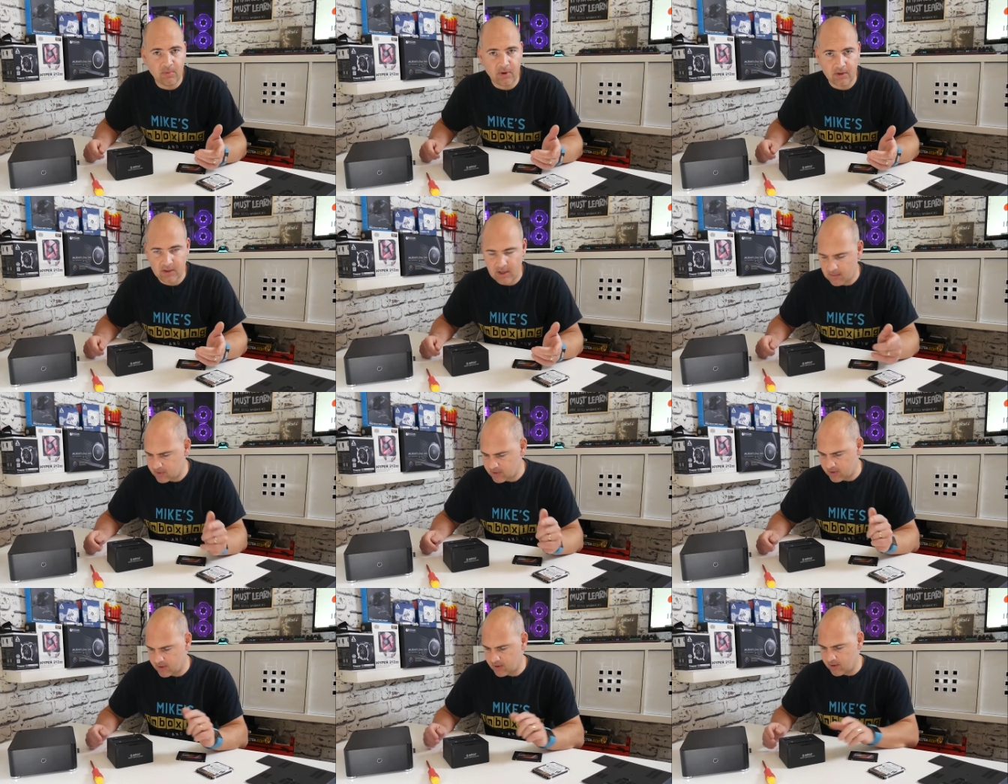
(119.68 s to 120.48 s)
plugged up.
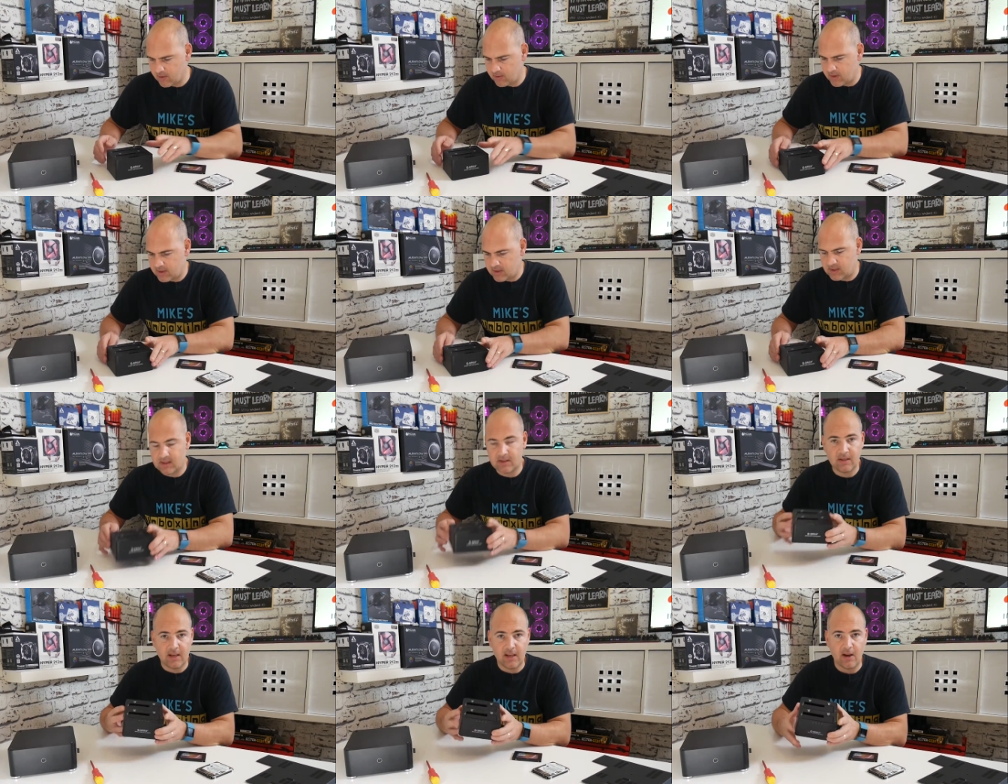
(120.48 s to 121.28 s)
So this is
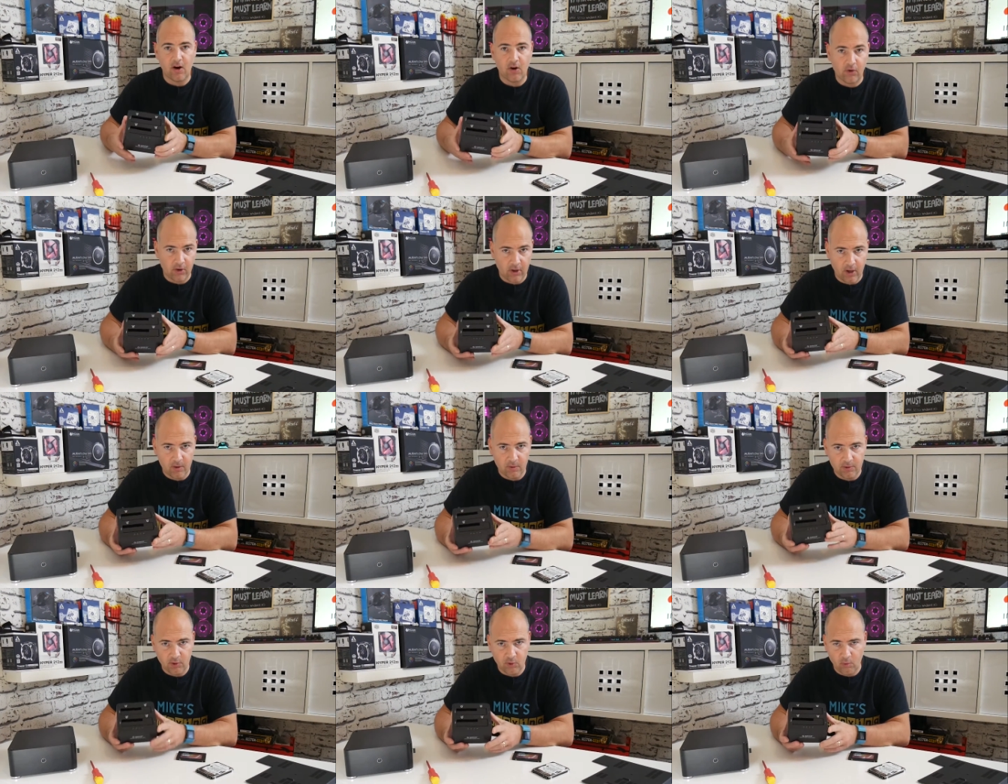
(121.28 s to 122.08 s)
the
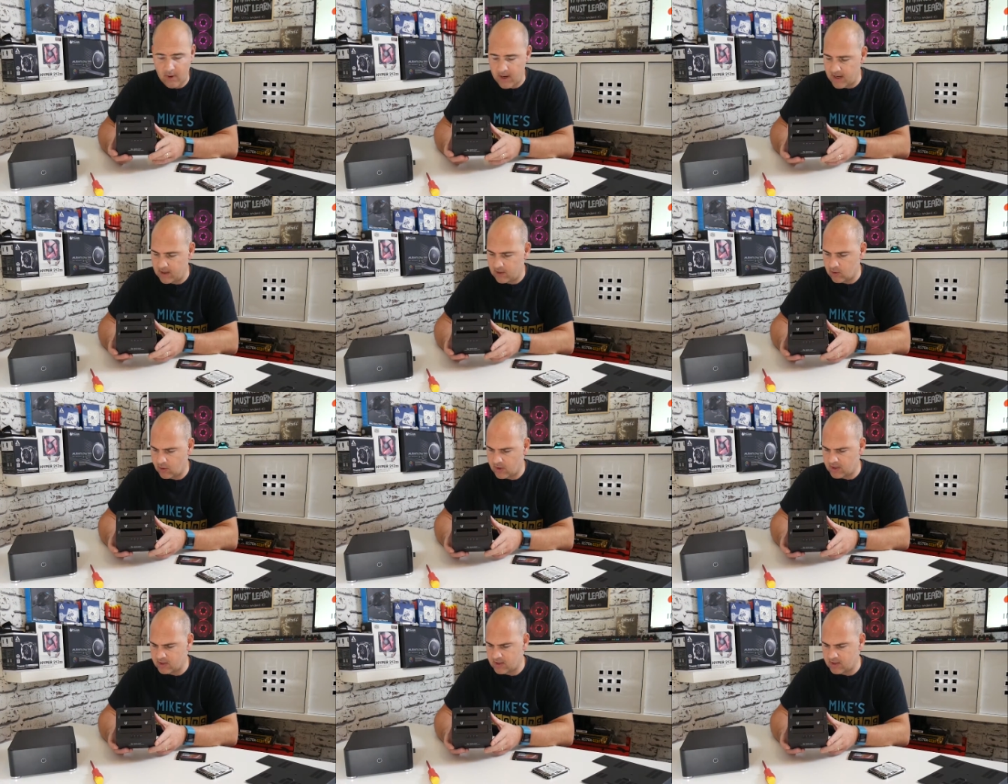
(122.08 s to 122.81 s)
Orico dual bay docking